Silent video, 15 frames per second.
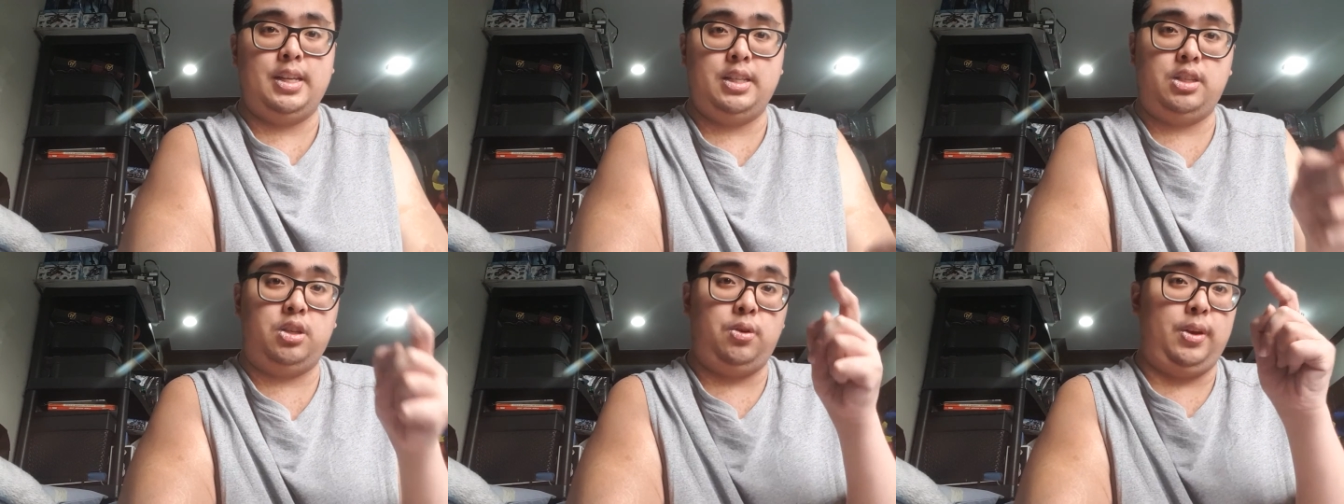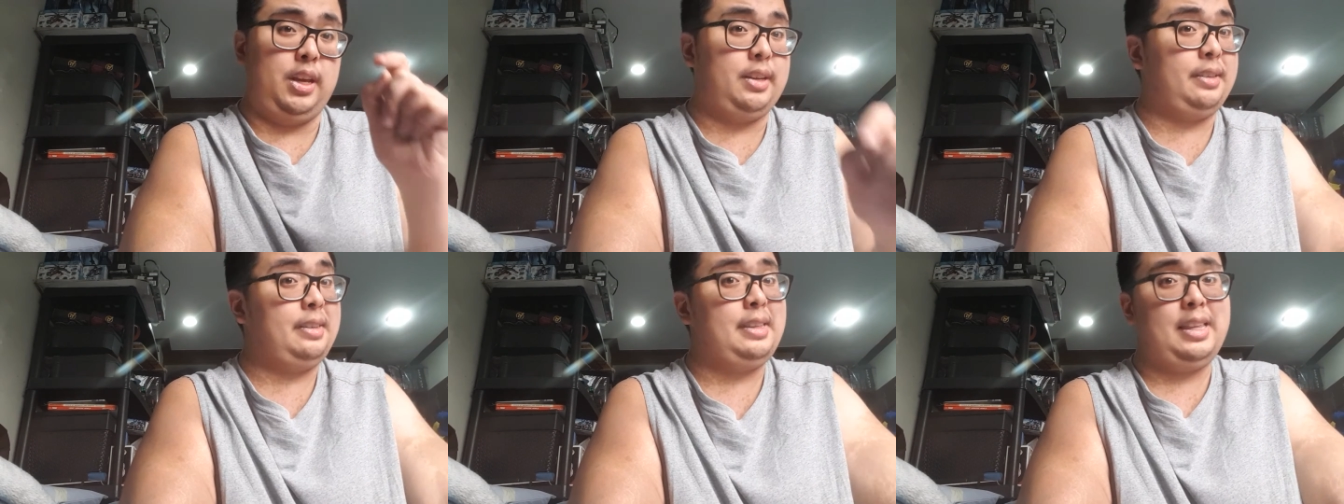So,
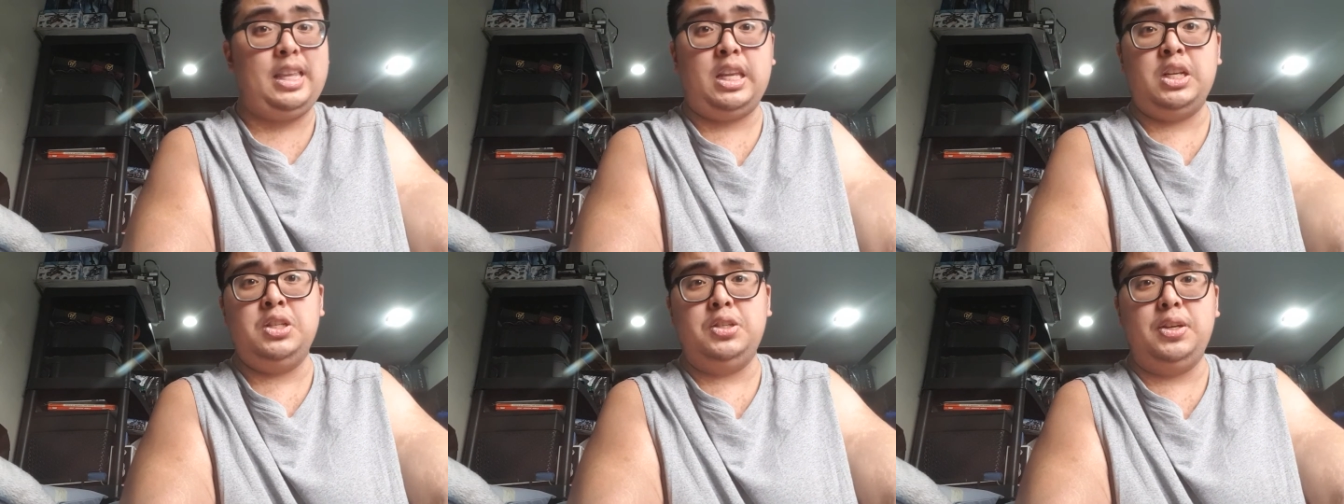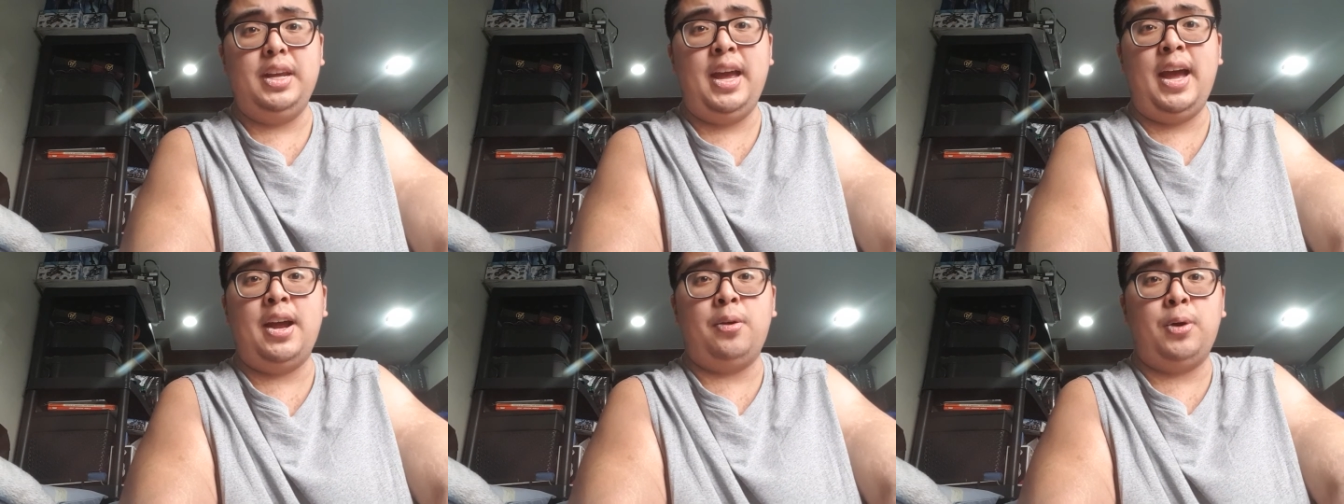so
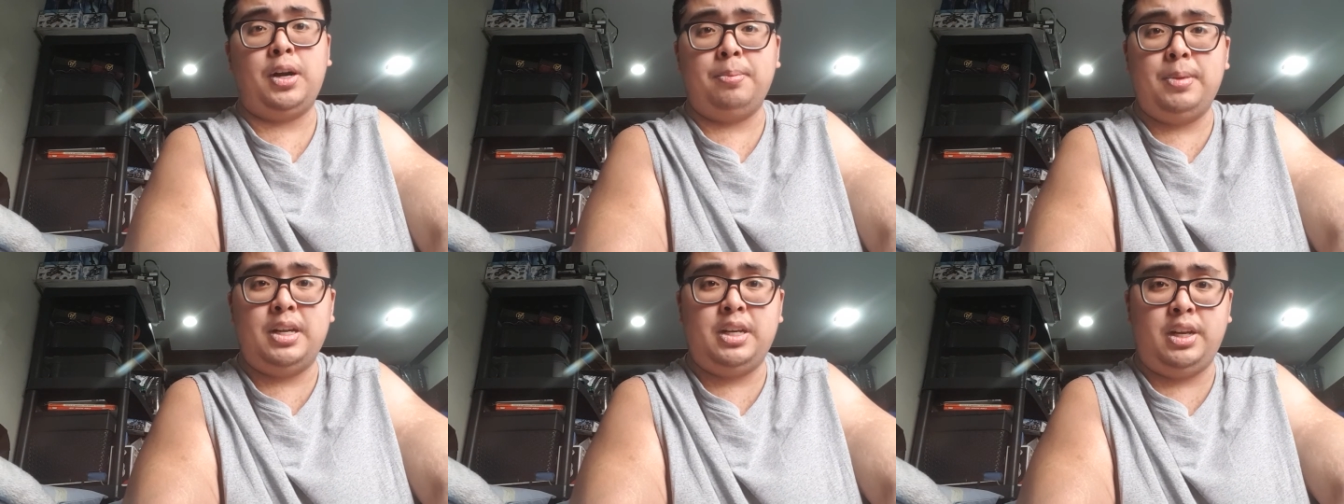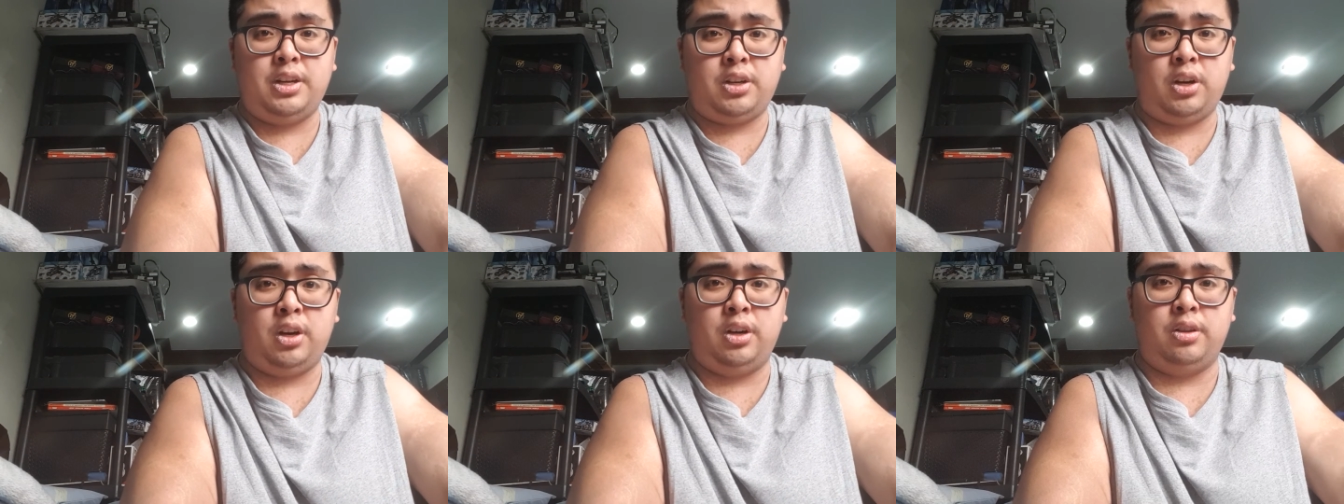yeah, I recommend The
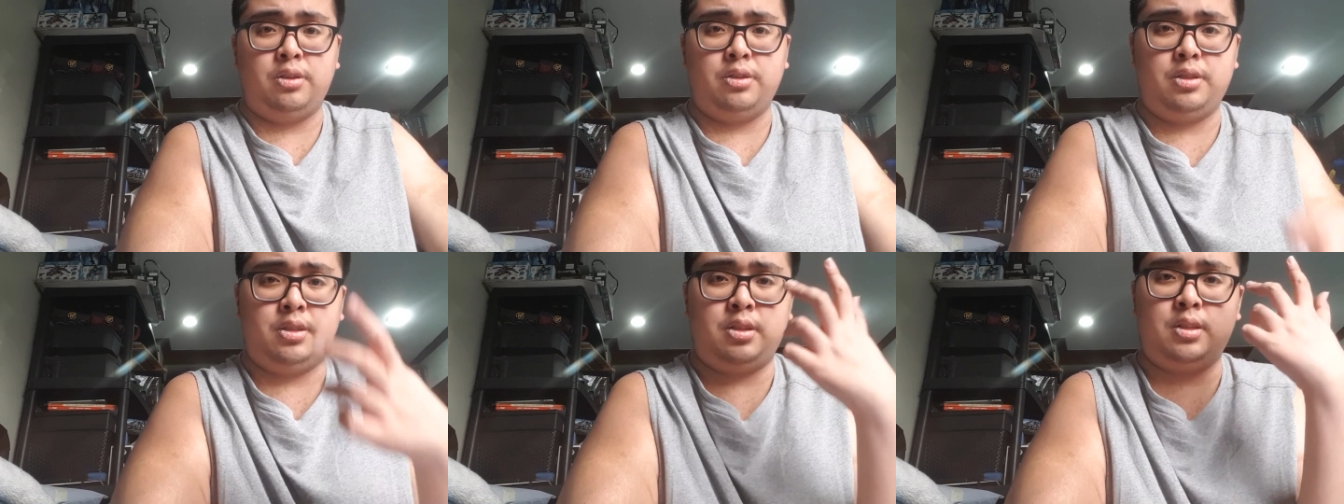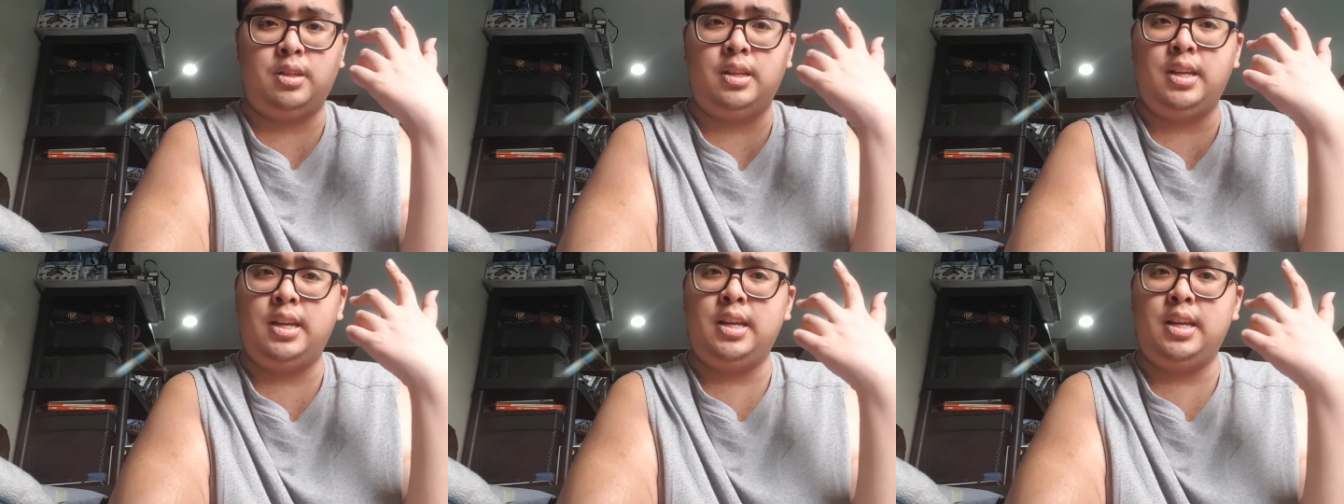Eternals.